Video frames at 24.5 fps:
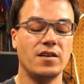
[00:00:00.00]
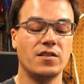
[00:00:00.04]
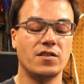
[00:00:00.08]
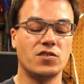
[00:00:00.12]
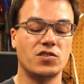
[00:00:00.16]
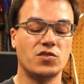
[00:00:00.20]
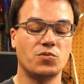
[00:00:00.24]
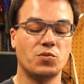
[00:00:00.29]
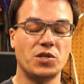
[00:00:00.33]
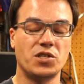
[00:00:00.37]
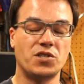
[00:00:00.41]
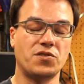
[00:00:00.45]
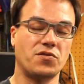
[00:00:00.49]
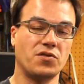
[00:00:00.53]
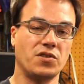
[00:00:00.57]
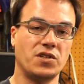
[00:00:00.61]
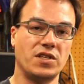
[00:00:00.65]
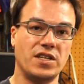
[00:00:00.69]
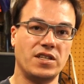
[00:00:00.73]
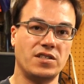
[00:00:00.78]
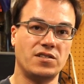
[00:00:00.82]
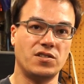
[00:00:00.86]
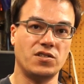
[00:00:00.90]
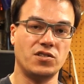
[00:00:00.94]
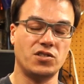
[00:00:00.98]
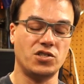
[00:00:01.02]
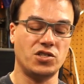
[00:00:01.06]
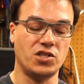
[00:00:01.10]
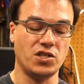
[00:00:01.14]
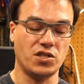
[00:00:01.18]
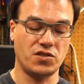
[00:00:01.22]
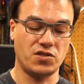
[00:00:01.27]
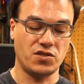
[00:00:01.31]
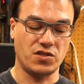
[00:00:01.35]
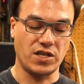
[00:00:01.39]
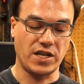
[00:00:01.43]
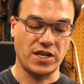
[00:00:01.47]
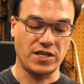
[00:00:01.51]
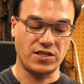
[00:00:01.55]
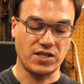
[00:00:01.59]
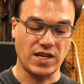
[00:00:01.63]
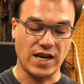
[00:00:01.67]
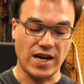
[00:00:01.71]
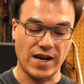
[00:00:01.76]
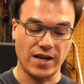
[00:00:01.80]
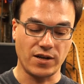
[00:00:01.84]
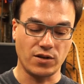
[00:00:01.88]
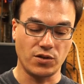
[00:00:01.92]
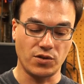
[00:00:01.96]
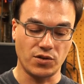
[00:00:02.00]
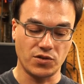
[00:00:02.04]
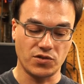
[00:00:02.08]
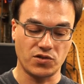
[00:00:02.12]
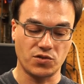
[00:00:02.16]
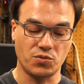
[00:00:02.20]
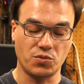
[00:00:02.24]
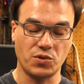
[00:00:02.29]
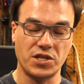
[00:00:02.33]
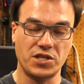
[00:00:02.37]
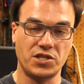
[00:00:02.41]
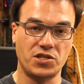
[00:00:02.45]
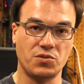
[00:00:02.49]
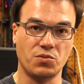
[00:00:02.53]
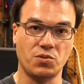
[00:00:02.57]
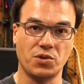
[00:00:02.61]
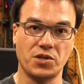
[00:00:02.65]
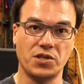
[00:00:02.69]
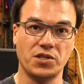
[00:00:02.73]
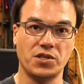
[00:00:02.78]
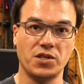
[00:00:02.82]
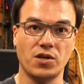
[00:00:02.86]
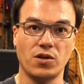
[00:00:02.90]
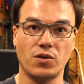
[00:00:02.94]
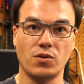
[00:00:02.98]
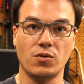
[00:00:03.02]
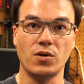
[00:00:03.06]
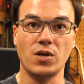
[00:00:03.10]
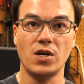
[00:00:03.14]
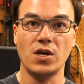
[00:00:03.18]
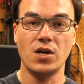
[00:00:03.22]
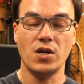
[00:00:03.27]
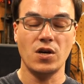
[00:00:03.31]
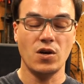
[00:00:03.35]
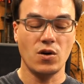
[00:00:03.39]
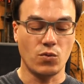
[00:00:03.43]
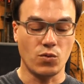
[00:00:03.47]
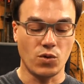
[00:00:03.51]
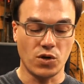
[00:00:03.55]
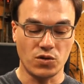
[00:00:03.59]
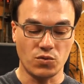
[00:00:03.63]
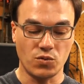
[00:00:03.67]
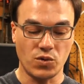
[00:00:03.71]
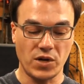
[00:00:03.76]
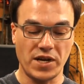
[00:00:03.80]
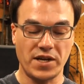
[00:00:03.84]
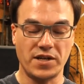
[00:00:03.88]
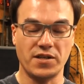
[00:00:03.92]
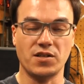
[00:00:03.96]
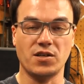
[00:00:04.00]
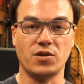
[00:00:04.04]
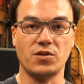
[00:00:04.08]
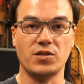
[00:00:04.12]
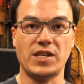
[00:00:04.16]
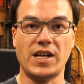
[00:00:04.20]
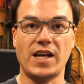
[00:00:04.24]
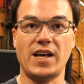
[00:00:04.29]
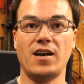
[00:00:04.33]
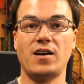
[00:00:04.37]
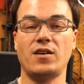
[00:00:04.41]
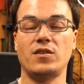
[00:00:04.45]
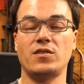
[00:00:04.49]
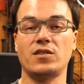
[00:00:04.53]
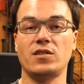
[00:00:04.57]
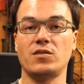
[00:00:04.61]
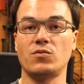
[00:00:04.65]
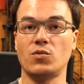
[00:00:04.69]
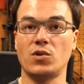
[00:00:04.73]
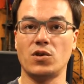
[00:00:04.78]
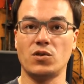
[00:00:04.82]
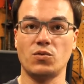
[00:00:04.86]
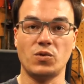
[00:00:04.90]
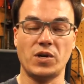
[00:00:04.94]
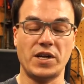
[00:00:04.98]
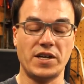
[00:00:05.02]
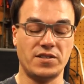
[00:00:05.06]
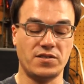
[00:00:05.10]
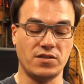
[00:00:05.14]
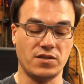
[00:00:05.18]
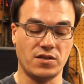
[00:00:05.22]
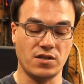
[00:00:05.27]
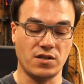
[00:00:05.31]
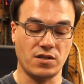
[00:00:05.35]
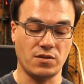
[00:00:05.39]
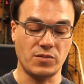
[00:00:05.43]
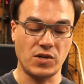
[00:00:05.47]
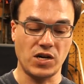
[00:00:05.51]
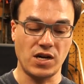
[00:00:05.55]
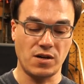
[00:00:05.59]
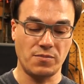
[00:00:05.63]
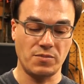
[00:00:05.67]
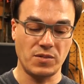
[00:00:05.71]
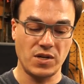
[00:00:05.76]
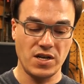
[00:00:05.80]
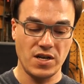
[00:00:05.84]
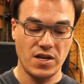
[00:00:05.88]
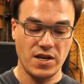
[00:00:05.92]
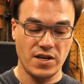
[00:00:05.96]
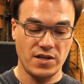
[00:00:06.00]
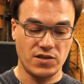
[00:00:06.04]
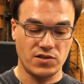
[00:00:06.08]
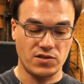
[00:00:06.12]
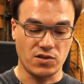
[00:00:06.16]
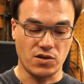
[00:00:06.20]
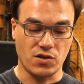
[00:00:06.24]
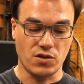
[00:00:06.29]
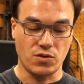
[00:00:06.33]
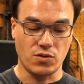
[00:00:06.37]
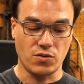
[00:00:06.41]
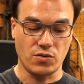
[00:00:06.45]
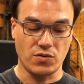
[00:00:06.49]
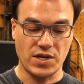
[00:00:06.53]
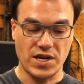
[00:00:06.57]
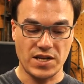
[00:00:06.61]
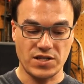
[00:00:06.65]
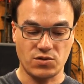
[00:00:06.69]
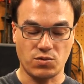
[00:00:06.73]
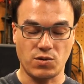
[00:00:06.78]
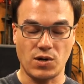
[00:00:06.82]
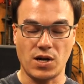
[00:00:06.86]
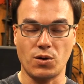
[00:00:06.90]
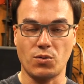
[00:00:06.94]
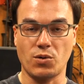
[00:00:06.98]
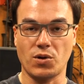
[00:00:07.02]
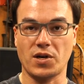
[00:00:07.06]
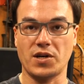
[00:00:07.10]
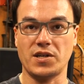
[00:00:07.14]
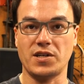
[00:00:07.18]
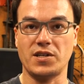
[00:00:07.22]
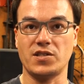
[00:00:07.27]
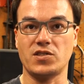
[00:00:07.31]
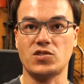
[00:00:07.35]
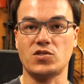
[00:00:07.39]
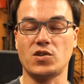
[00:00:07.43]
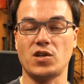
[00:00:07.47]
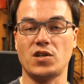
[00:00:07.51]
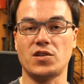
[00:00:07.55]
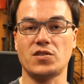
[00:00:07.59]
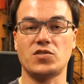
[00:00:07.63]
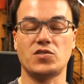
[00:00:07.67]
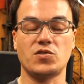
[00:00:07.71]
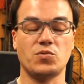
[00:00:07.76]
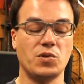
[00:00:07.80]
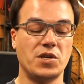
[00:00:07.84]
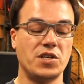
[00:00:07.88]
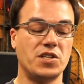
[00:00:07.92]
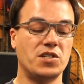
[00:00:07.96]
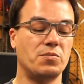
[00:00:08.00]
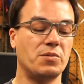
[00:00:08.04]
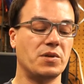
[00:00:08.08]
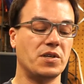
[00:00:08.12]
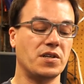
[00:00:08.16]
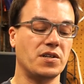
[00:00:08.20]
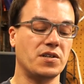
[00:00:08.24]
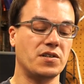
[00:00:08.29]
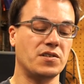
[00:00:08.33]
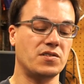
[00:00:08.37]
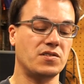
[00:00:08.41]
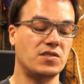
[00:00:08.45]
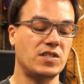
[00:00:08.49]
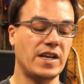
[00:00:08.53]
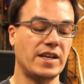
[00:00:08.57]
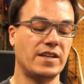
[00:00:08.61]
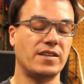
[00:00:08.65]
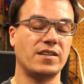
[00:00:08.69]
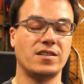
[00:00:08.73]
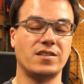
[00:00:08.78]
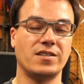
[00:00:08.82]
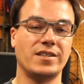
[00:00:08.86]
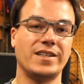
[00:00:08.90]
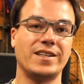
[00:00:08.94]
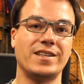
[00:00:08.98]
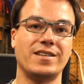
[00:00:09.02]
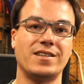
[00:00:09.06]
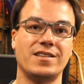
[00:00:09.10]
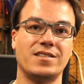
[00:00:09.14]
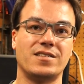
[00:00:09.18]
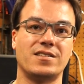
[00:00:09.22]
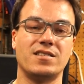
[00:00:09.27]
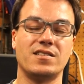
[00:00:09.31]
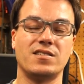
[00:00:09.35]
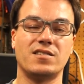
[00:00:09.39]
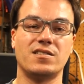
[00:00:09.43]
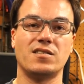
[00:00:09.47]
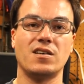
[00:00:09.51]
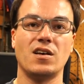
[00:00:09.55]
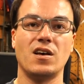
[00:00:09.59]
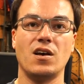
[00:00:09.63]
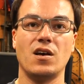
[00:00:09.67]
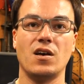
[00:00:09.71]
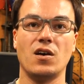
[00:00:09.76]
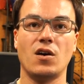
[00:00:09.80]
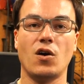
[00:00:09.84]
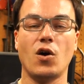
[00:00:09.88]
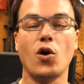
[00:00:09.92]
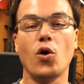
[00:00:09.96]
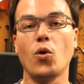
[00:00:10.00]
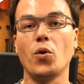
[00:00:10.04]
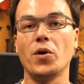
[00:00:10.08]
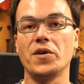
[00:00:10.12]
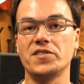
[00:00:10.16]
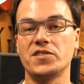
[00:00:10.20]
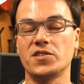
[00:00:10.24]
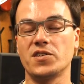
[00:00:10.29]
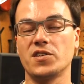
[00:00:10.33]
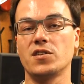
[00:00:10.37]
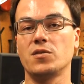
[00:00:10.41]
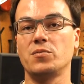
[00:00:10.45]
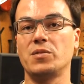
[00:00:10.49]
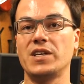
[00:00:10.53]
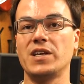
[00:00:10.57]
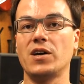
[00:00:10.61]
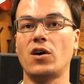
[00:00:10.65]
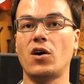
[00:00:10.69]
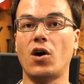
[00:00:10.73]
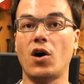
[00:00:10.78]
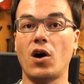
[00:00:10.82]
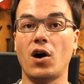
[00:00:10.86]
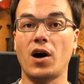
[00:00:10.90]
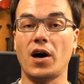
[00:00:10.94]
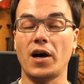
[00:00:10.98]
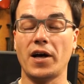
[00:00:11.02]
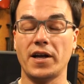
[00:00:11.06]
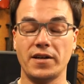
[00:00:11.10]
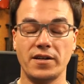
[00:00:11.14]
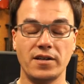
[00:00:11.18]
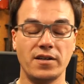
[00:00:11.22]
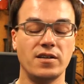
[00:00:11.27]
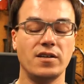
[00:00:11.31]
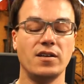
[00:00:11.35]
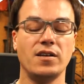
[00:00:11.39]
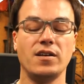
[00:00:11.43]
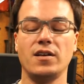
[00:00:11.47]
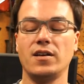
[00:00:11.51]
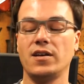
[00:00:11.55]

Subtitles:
The switch for this is just a toggle switch where you go one way to go down and one way to come up. So that's why we're going to install a switch, because technically this is always going to be on.